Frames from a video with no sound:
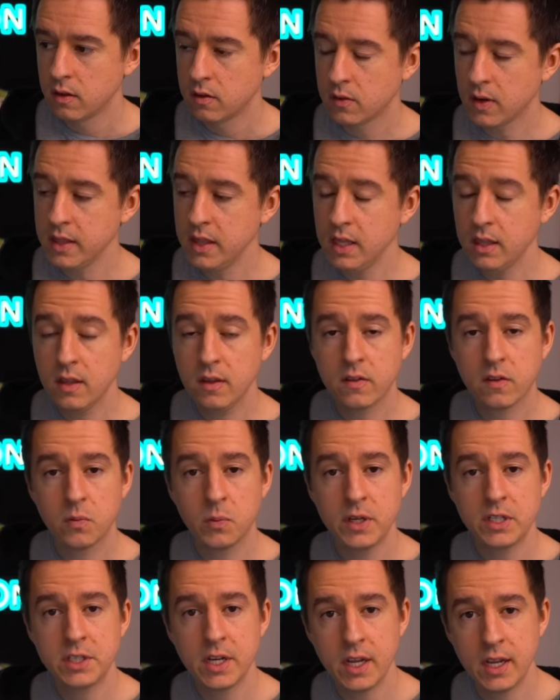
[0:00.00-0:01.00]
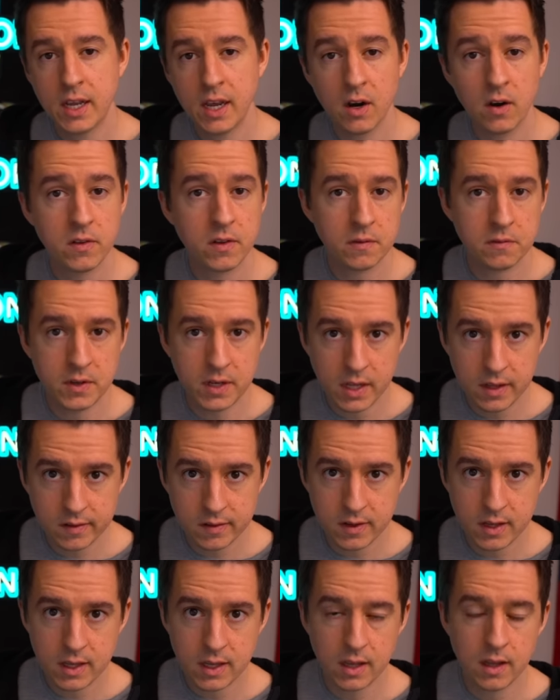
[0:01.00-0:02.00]
So I think this switching gears of
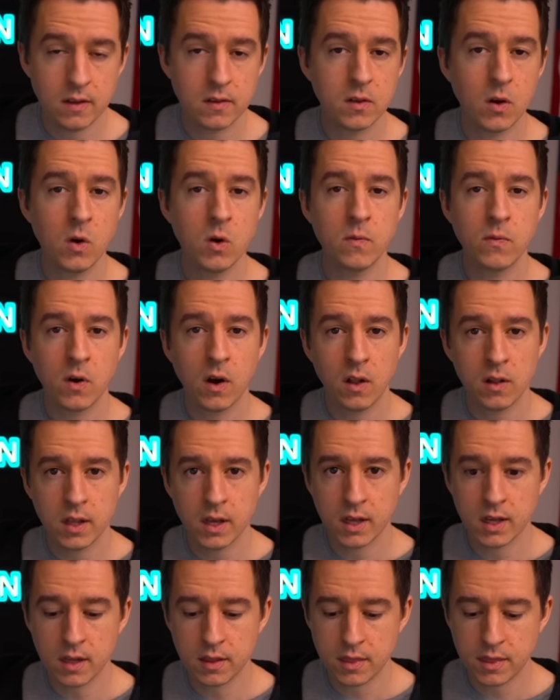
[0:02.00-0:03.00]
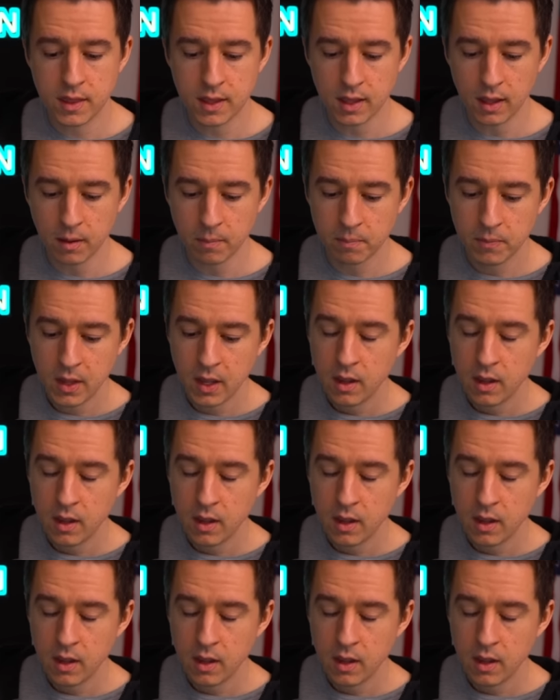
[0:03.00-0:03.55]
Disney is overall a good thing.